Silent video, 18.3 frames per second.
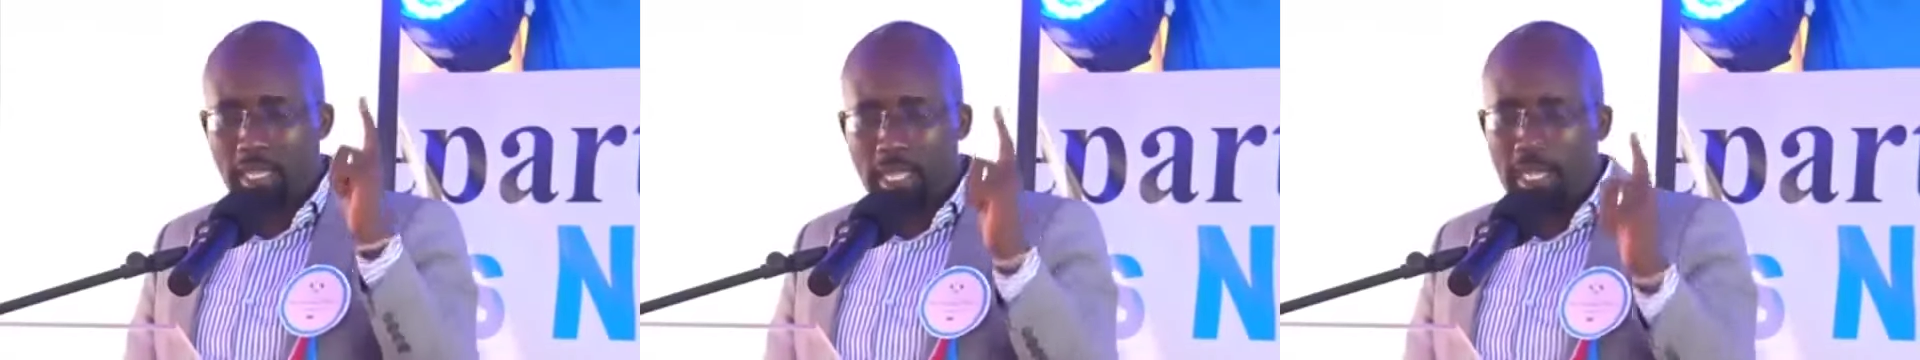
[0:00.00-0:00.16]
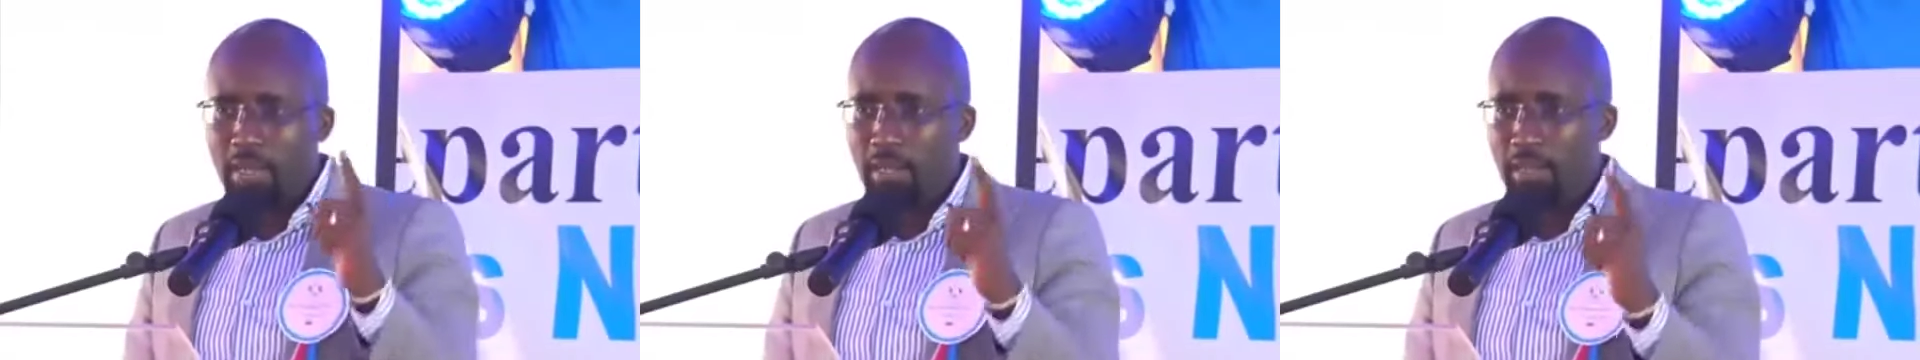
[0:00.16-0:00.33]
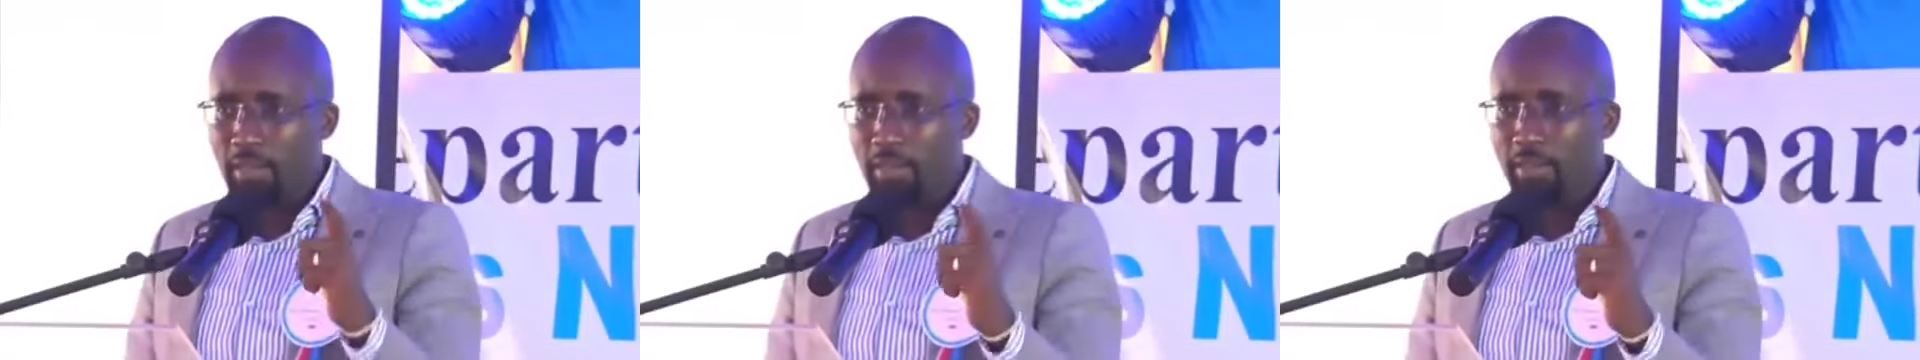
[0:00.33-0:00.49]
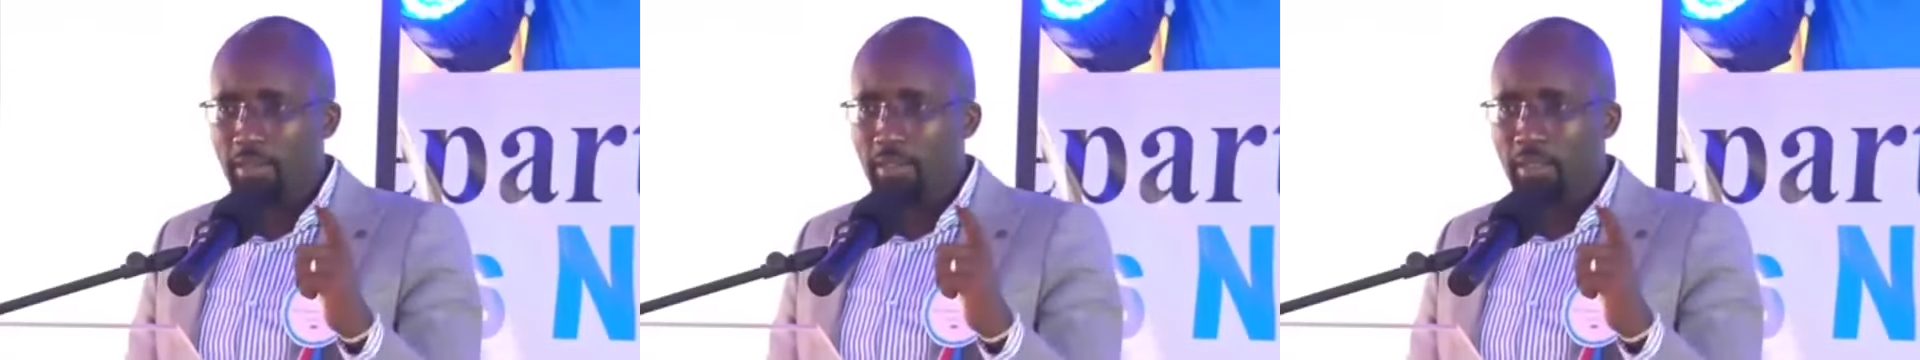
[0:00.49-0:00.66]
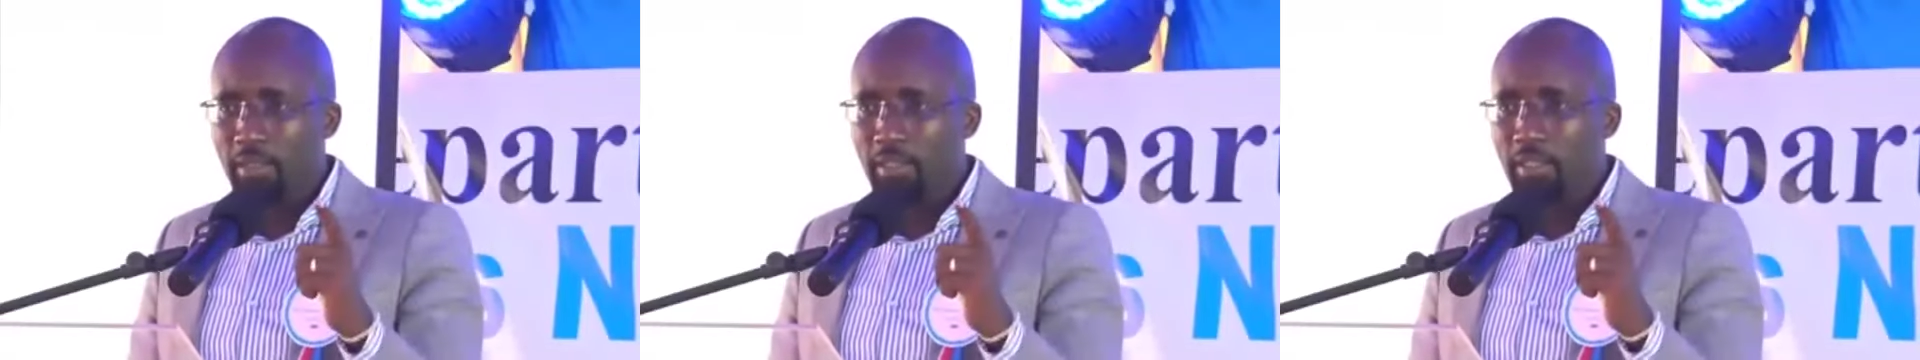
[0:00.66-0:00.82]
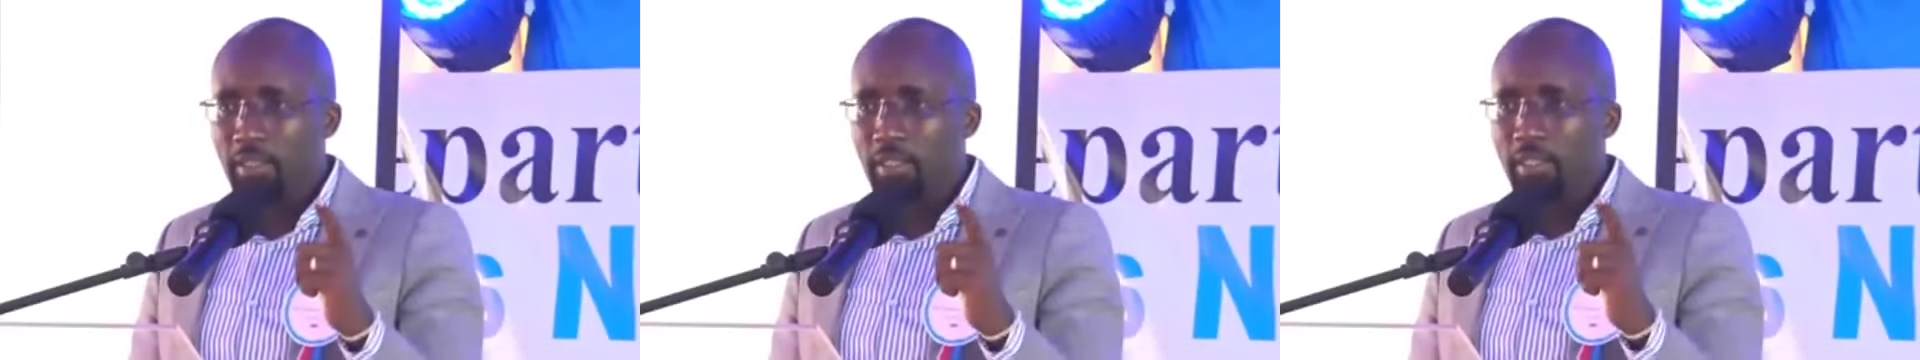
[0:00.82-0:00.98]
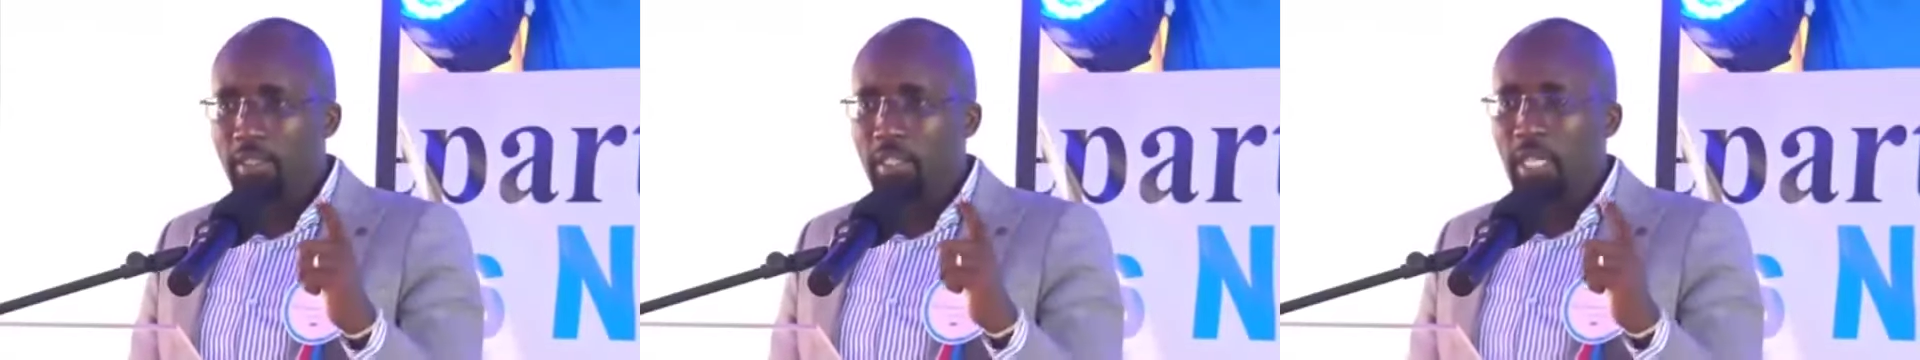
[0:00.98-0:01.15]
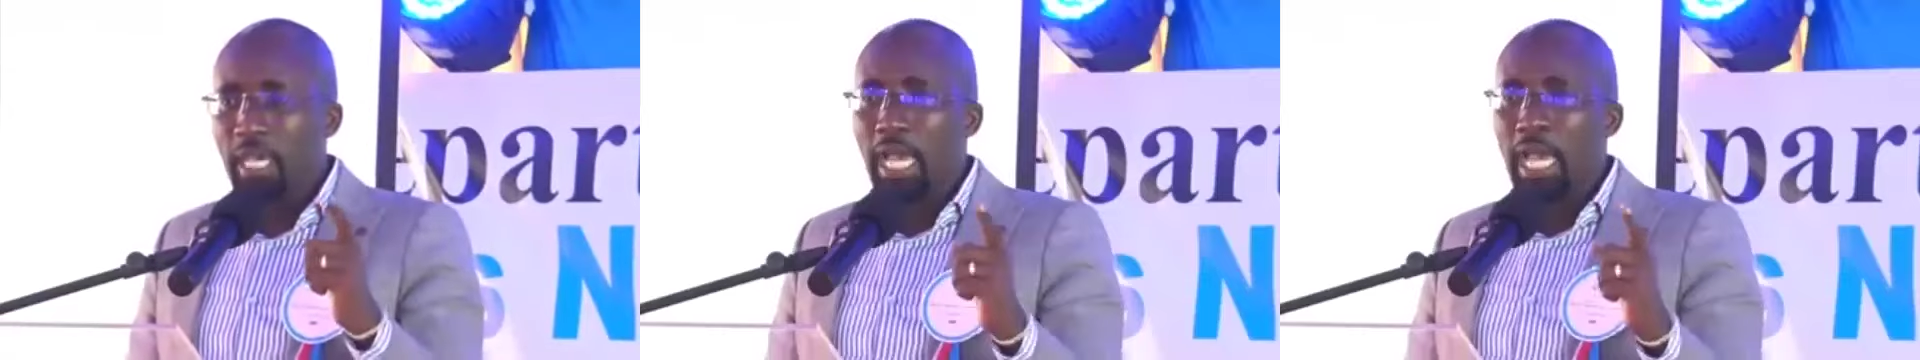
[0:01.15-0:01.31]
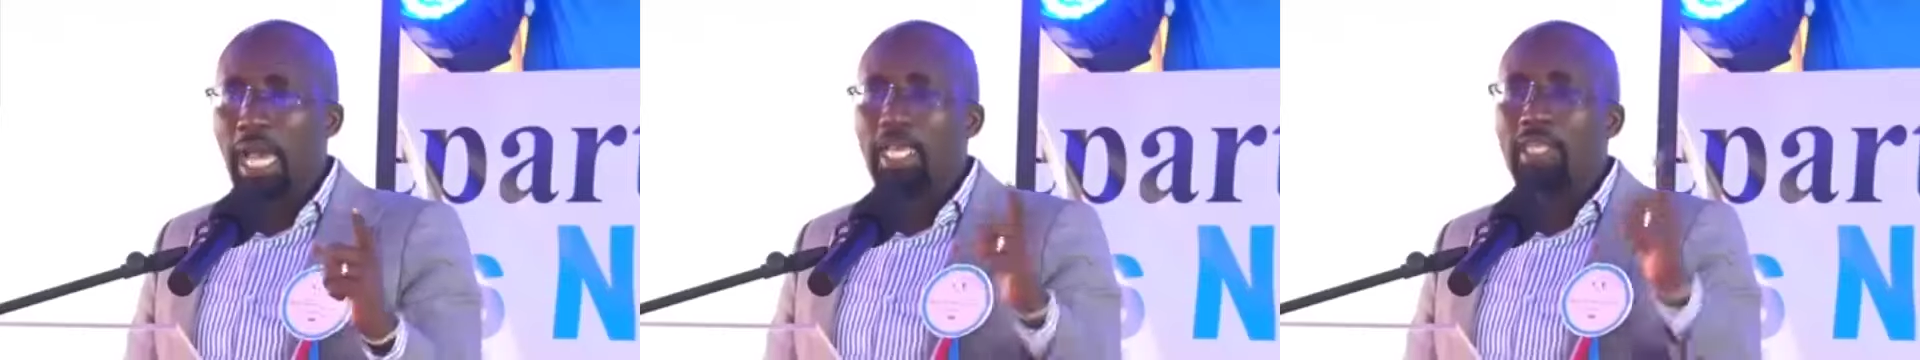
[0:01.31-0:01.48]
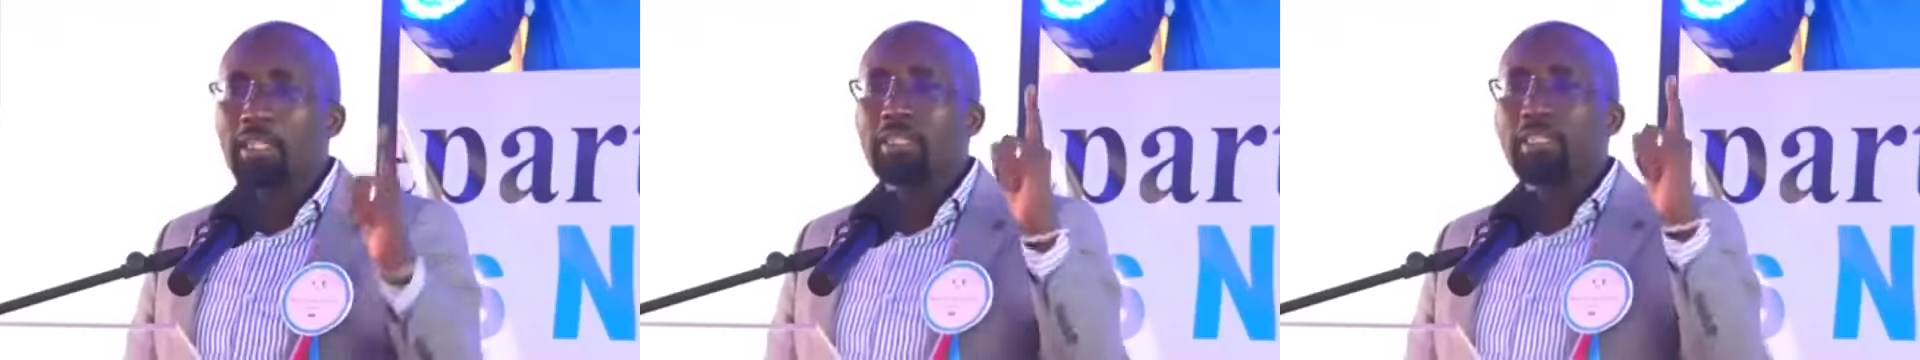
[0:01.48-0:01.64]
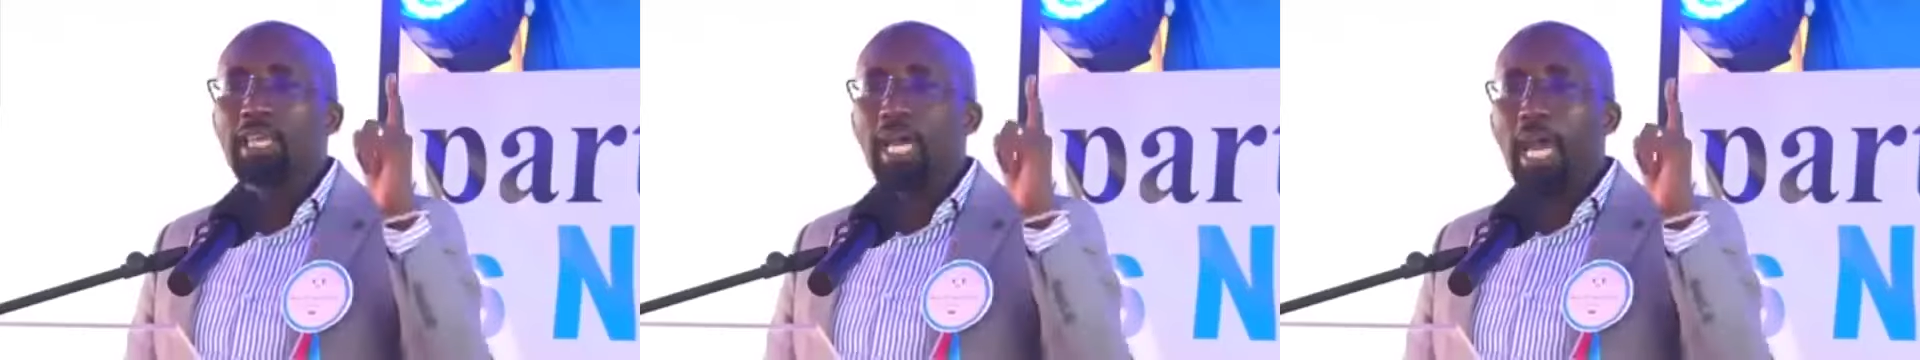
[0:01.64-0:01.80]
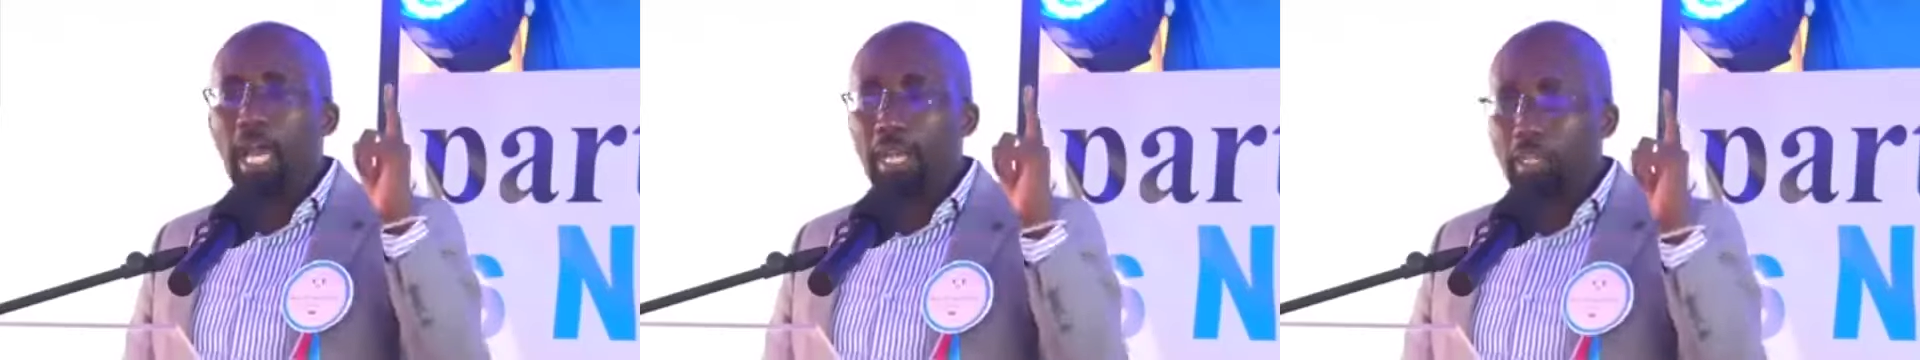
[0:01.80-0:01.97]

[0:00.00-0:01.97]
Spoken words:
deal. And